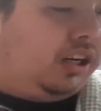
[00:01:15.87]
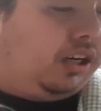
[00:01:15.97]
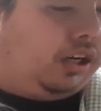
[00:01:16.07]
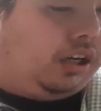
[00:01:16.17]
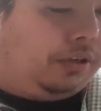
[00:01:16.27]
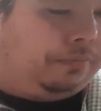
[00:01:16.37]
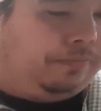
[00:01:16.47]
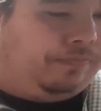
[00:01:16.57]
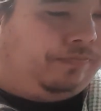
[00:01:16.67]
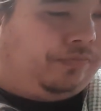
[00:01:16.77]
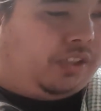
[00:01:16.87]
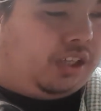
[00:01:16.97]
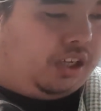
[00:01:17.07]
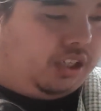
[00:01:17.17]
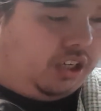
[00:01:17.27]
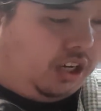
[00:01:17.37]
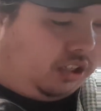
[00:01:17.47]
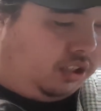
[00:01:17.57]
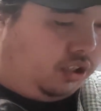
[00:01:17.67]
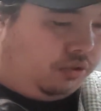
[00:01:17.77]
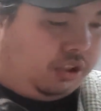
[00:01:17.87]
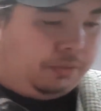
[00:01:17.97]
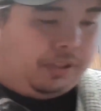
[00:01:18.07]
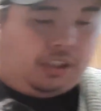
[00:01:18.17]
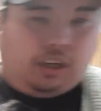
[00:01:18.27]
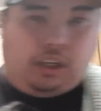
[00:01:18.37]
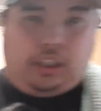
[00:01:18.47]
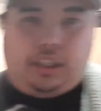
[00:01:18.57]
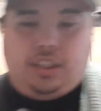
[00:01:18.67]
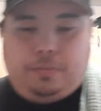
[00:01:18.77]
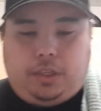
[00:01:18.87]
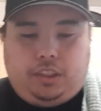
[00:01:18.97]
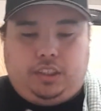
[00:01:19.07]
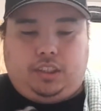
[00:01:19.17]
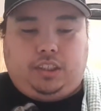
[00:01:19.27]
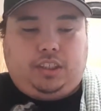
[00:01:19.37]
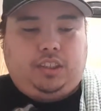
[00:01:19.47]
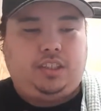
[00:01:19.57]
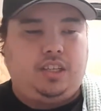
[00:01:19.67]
And yeah, no, a little bit of garlic and some onions in this.